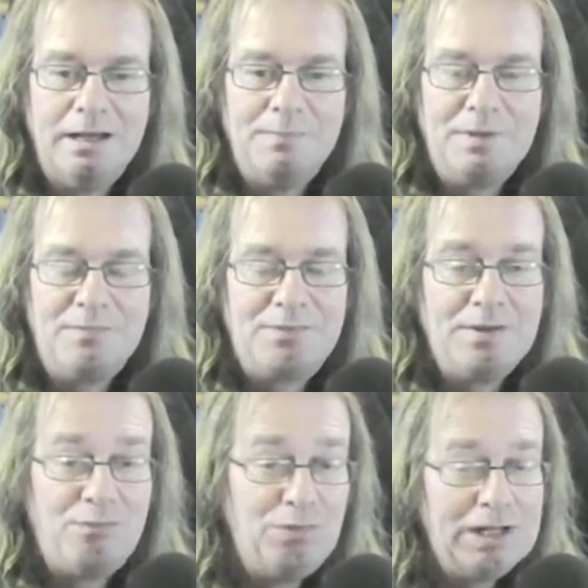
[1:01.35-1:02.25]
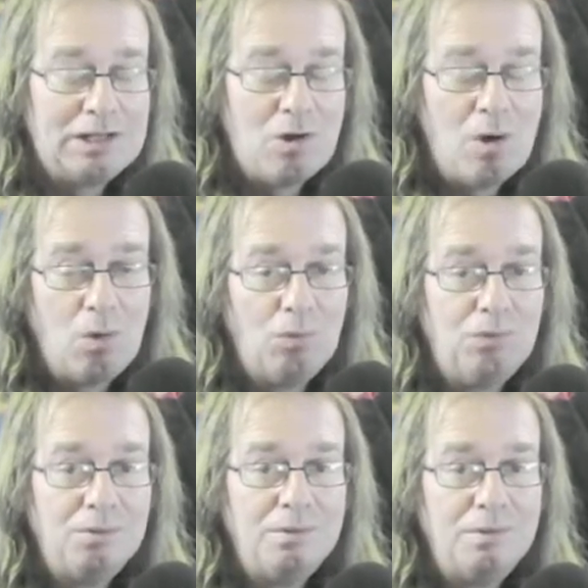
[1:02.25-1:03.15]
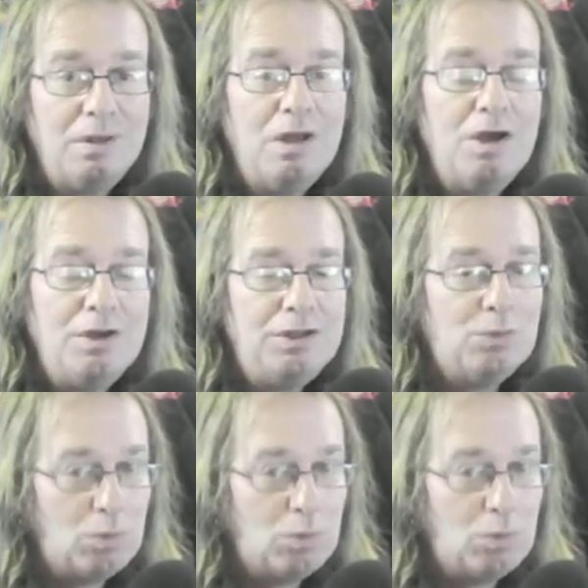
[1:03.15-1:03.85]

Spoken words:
If they're really cold, you will